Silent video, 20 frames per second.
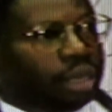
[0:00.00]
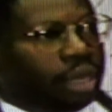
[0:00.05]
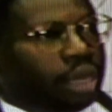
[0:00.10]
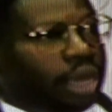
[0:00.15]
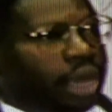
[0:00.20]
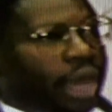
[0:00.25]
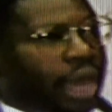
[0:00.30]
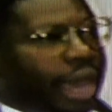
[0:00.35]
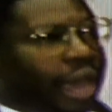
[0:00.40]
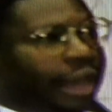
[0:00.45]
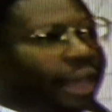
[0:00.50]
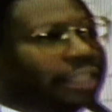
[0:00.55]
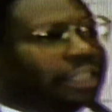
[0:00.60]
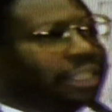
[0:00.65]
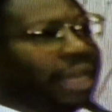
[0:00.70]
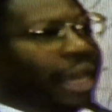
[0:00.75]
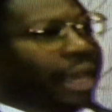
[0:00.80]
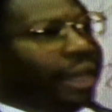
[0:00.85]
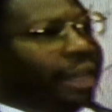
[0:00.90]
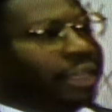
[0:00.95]
And it
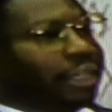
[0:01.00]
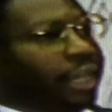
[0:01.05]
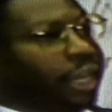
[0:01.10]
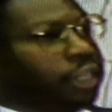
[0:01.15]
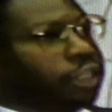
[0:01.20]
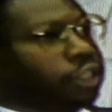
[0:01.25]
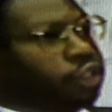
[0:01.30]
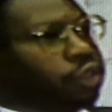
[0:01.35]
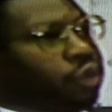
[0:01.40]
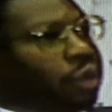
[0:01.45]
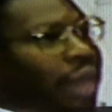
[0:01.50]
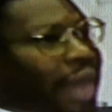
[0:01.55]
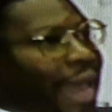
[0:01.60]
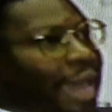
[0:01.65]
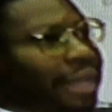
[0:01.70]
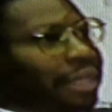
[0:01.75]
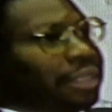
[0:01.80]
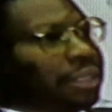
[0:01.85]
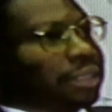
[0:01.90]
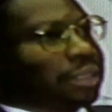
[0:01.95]
say that these 2
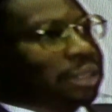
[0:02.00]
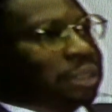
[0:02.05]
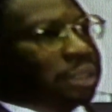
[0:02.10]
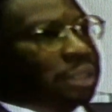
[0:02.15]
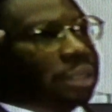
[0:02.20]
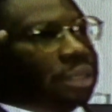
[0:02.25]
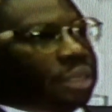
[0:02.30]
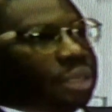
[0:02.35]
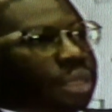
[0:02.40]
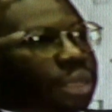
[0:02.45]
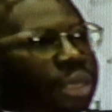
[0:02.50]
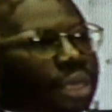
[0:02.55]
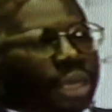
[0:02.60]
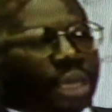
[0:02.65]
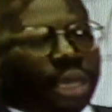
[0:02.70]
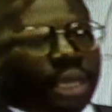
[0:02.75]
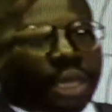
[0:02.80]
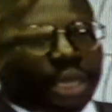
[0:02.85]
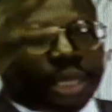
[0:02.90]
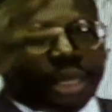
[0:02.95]
lights
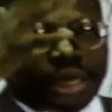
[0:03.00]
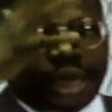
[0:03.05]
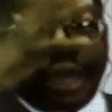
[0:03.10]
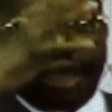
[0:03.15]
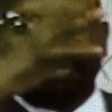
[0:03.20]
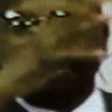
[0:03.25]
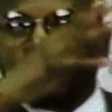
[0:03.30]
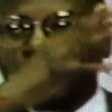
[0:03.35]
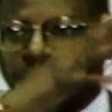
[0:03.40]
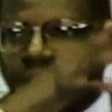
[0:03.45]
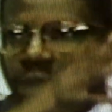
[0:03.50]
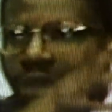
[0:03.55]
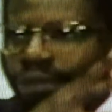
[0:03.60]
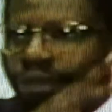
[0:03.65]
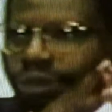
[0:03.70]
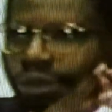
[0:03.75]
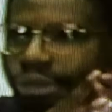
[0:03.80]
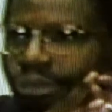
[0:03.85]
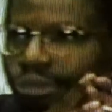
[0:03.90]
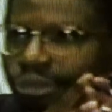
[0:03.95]
came
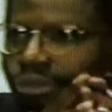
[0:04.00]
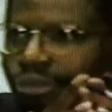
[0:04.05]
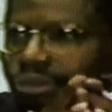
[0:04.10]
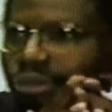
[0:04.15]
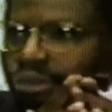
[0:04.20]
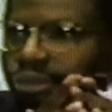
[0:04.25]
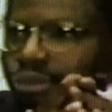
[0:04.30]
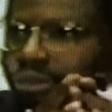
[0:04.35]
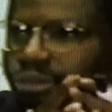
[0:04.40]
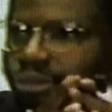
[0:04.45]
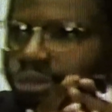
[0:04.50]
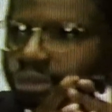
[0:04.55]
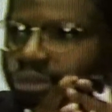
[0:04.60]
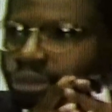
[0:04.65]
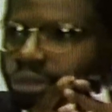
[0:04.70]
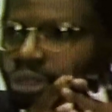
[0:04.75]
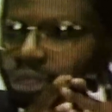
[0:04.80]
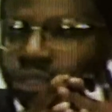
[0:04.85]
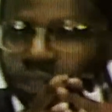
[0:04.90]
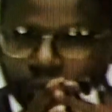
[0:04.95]
together
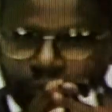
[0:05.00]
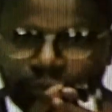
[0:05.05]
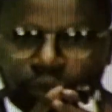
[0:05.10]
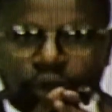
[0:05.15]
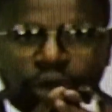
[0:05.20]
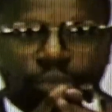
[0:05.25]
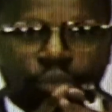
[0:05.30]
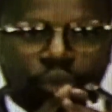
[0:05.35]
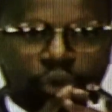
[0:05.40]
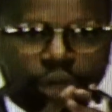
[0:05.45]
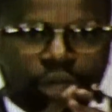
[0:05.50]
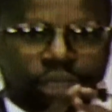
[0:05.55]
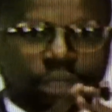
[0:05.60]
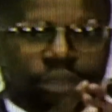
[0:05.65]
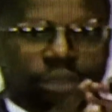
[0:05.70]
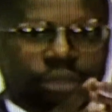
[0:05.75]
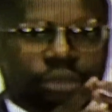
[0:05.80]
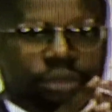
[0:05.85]
to form one.